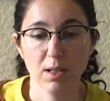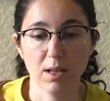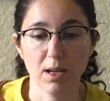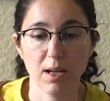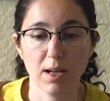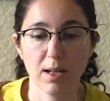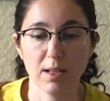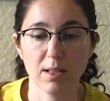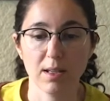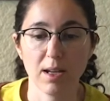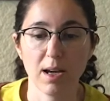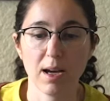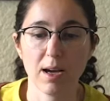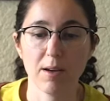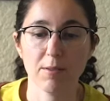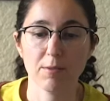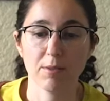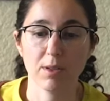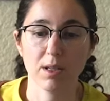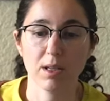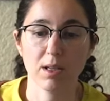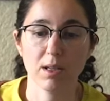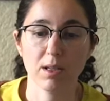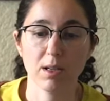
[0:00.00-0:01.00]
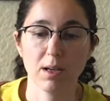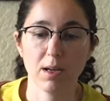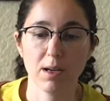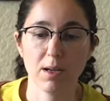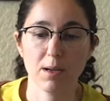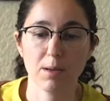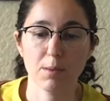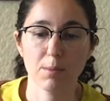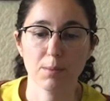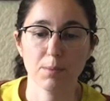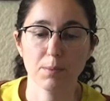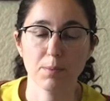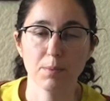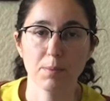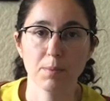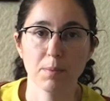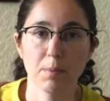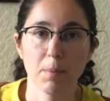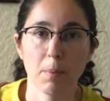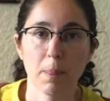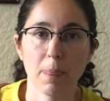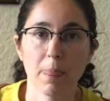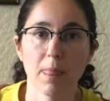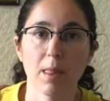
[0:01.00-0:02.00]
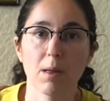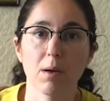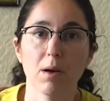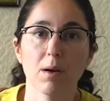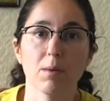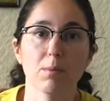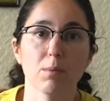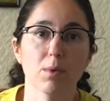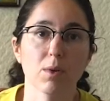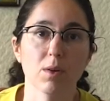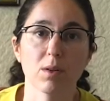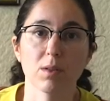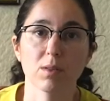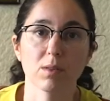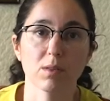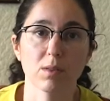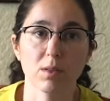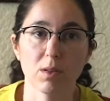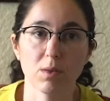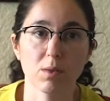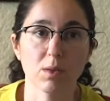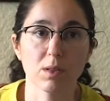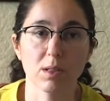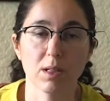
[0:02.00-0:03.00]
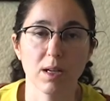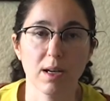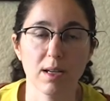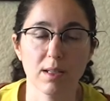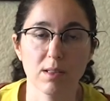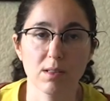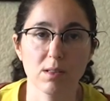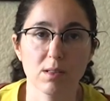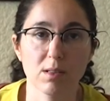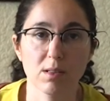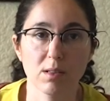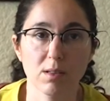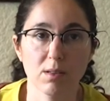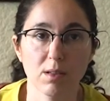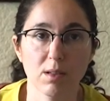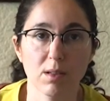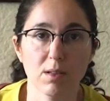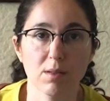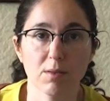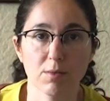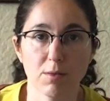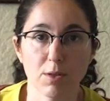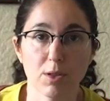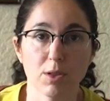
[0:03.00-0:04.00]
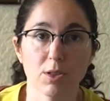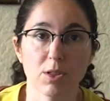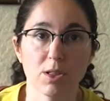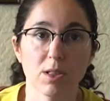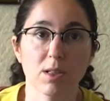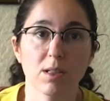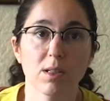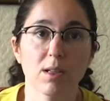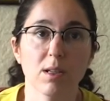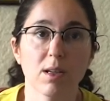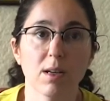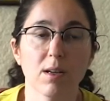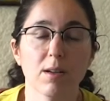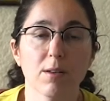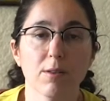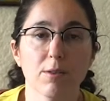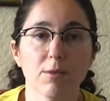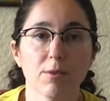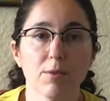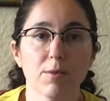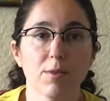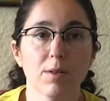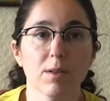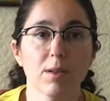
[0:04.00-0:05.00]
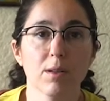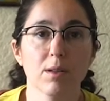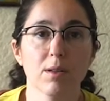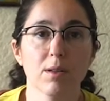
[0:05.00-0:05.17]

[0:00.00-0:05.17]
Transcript: and having a more localized version of